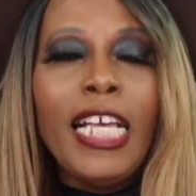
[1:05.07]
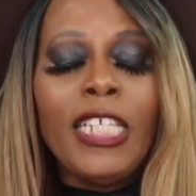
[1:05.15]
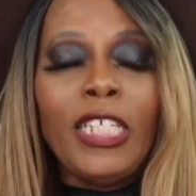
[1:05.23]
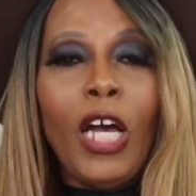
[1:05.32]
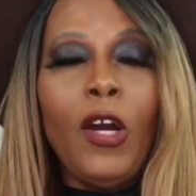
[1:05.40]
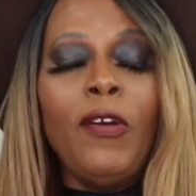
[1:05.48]

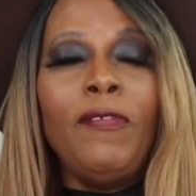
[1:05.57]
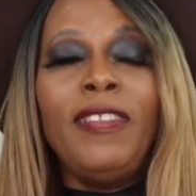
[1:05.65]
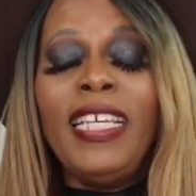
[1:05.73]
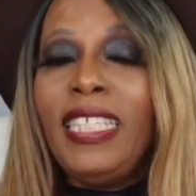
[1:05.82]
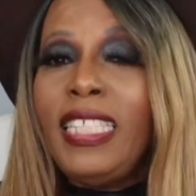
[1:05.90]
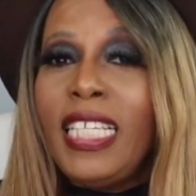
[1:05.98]
So
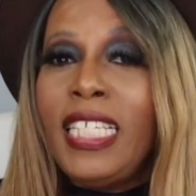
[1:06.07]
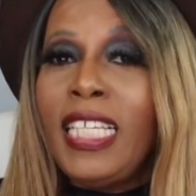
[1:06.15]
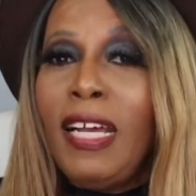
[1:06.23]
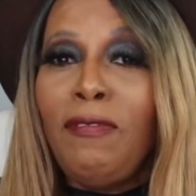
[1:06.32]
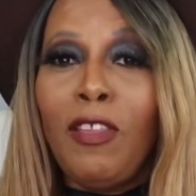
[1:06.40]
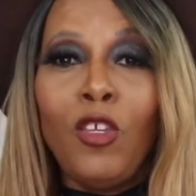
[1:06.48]
if this is
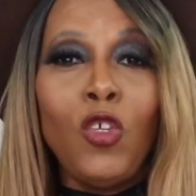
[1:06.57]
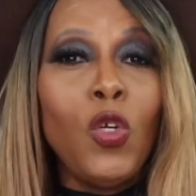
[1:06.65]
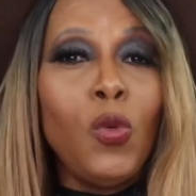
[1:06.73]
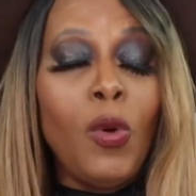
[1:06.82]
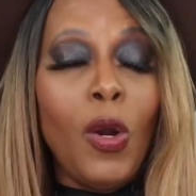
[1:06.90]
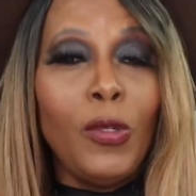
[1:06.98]
something
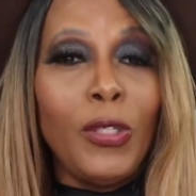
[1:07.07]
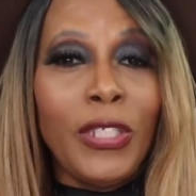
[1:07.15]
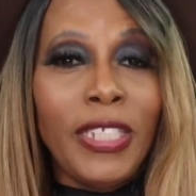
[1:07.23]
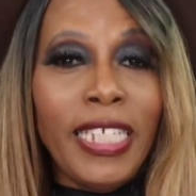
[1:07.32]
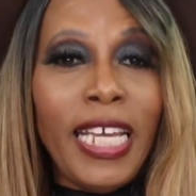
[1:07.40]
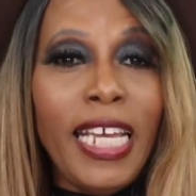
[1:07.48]
you want to
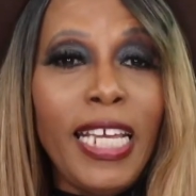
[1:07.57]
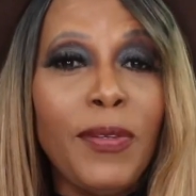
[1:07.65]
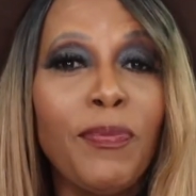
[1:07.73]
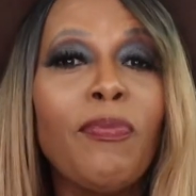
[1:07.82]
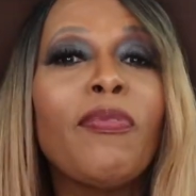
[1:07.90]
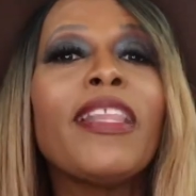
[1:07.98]

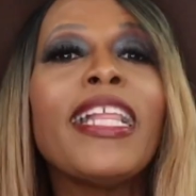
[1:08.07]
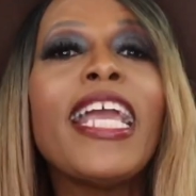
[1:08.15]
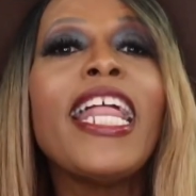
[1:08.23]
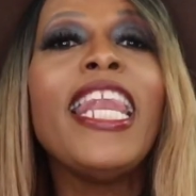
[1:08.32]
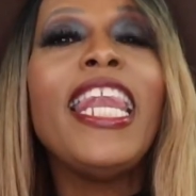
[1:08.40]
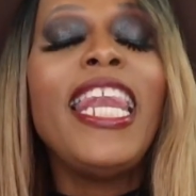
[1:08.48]
see,
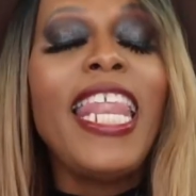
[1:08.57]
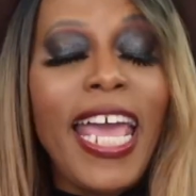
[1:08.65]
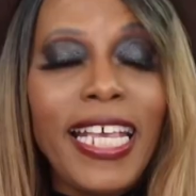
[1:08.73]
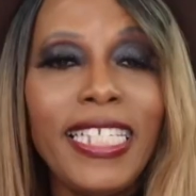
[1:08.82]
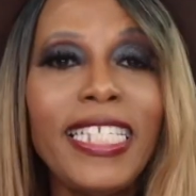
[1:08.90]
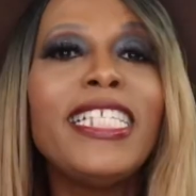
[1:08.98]

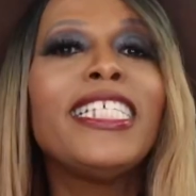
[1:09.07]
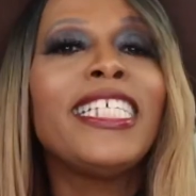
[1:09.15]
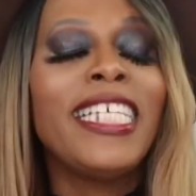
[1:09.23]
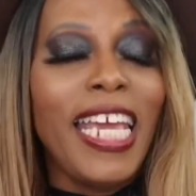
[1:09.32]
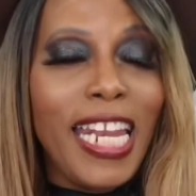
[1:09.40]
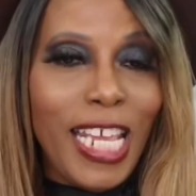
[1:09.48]
let's
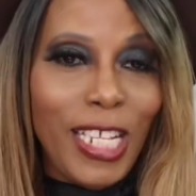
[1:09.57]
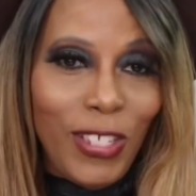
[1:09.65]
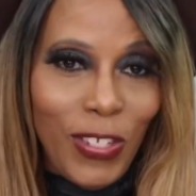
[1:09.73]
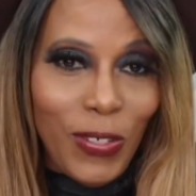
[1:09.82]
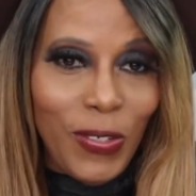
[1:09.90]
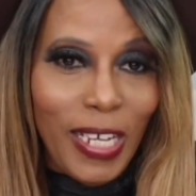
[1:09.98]
get
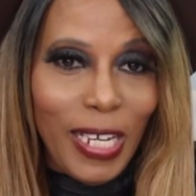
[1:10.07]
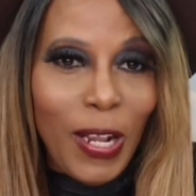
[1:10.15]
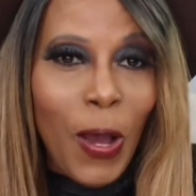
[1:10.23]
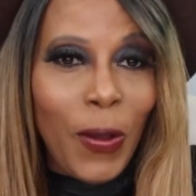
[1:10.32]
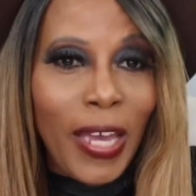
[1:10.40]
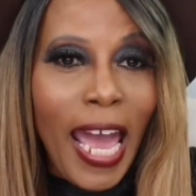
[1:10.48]
into it,
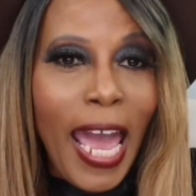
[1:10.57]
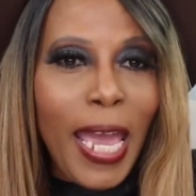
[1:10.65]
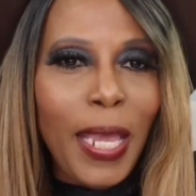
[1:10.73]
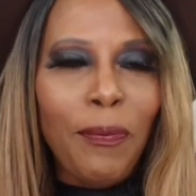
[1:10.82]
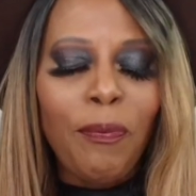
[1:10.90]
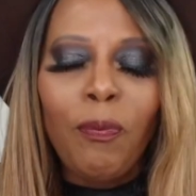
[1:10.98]

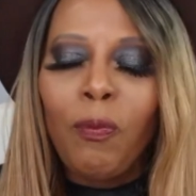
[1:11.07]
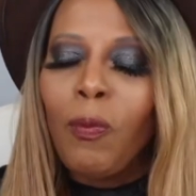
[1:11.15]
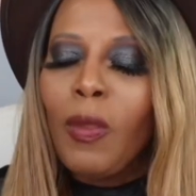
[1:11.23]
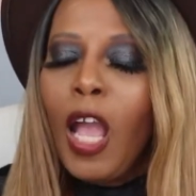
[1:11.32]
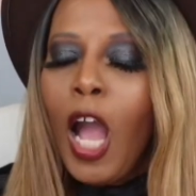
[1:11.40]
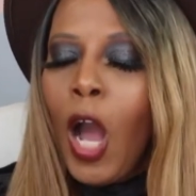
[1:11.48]
okay?
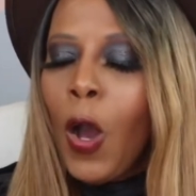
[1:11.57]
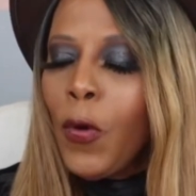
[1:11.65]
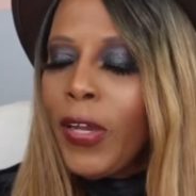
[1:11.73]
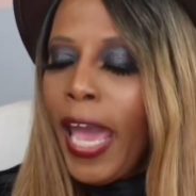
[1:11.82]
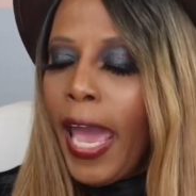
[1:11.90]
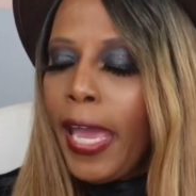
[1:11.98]

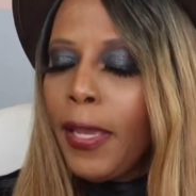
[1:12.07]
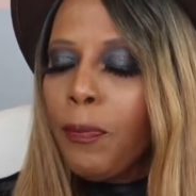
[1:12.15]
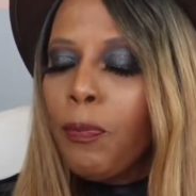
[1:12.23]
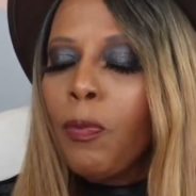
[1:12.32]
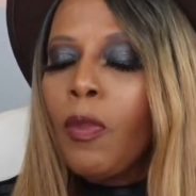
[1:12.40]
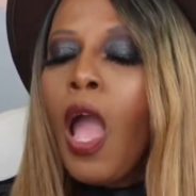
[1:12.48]
Okay,
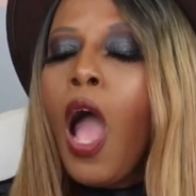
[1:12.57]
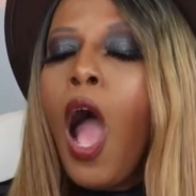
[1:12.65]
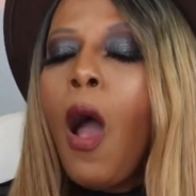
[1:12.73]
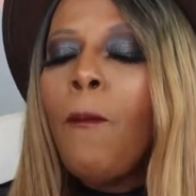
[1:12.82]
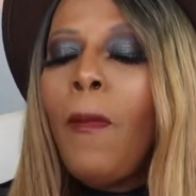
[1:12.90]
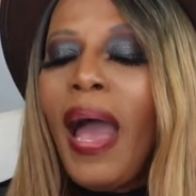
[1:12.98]

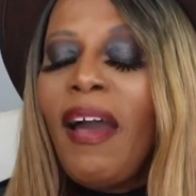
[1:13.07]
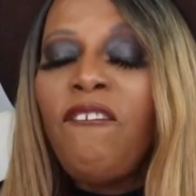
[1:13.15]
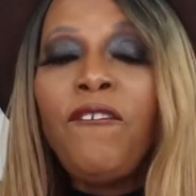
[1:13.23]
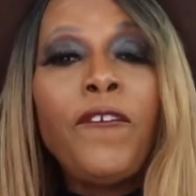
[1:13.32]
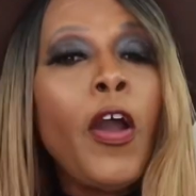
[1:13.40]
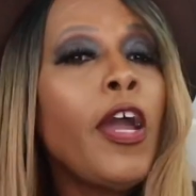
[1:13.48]
my
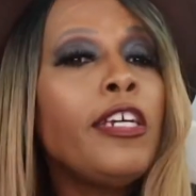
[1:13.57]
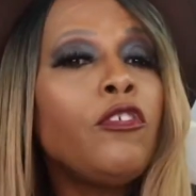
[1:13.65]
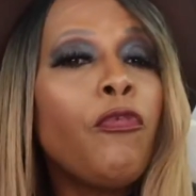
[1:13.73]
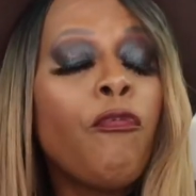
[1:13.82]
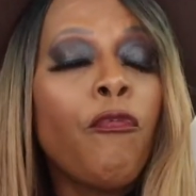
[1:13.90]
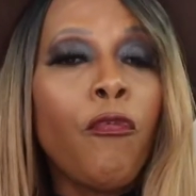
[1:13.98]

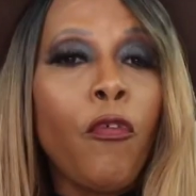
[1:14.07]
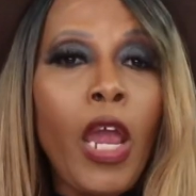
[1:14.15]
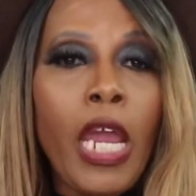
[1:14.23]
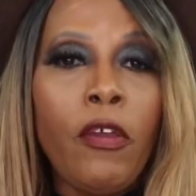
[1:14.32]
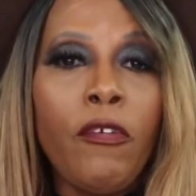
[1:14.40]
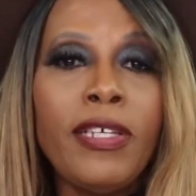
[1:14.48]
first
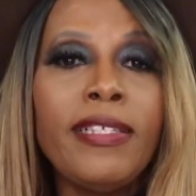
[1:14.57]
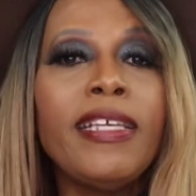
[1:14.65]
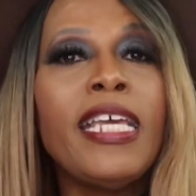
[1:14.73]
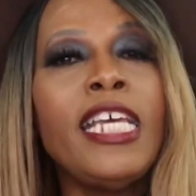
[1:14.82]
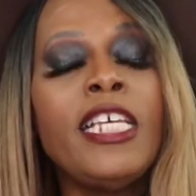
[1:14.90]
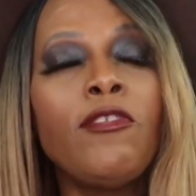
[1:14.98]
fragrance
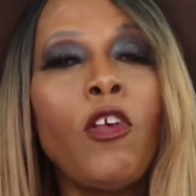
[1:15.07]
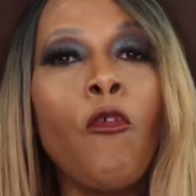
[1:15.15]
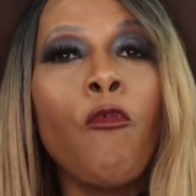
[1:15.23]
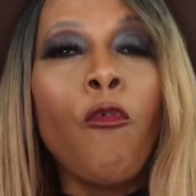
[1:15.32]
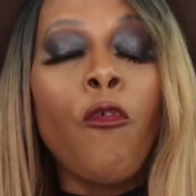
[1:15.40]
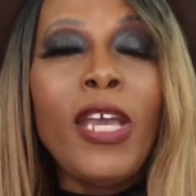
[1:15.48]
is a
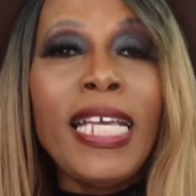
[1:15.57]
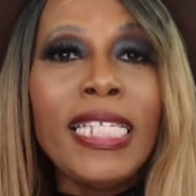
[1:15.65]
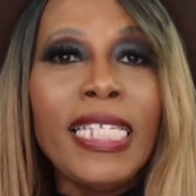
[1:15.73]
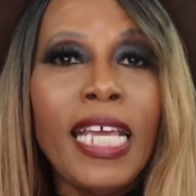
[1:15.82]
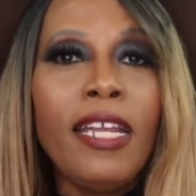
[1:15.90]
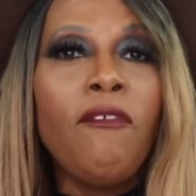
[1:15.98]

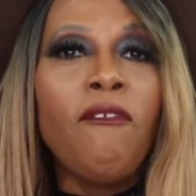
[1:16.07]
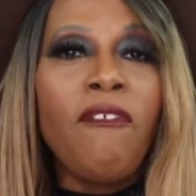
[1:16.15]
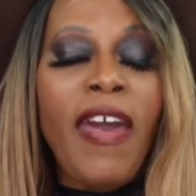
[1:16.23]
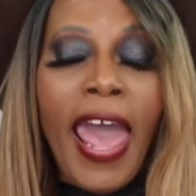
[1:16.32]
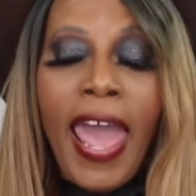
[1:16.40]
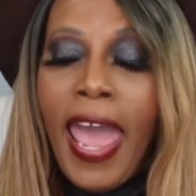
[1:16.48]
recent
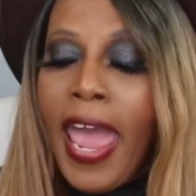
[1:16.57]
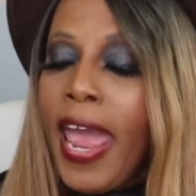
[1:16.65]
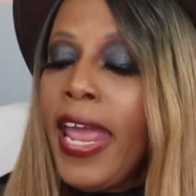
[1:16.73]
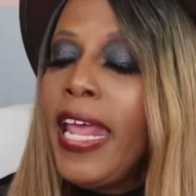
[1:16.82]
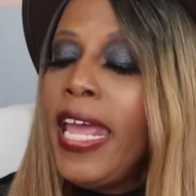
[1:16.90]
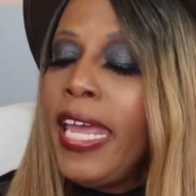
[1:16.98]

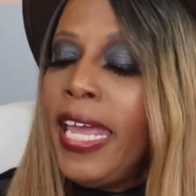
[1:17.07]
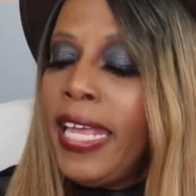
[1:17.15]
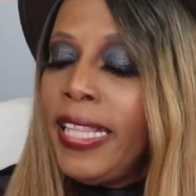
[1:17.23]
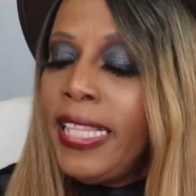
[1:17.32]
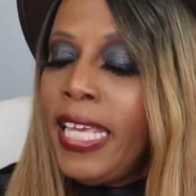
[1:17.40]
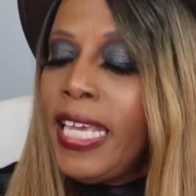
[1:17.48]
find,
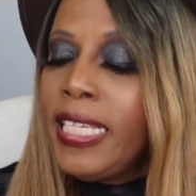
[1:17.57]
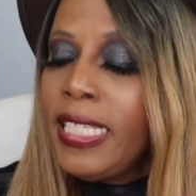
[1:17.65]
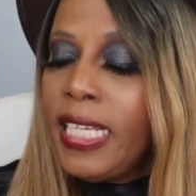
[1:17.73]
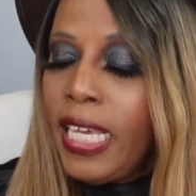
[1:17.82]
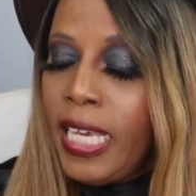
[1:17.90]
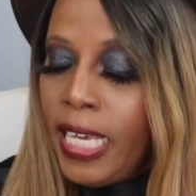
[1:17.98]
and
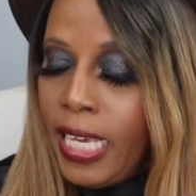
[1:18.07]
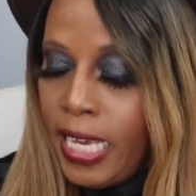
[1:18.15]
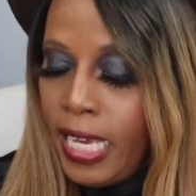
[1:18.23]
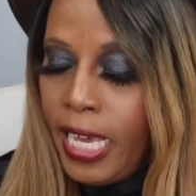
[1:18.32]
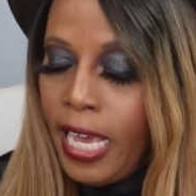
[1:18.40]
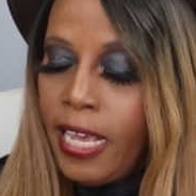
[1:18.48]
this
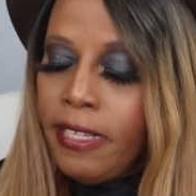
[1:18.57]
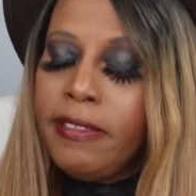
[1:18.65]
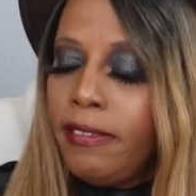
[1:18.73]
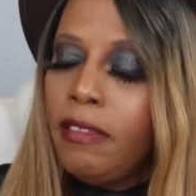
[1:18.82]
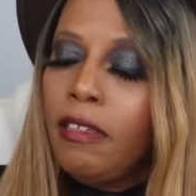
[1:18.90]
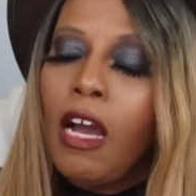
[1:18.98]

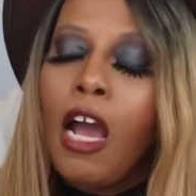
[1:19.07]
is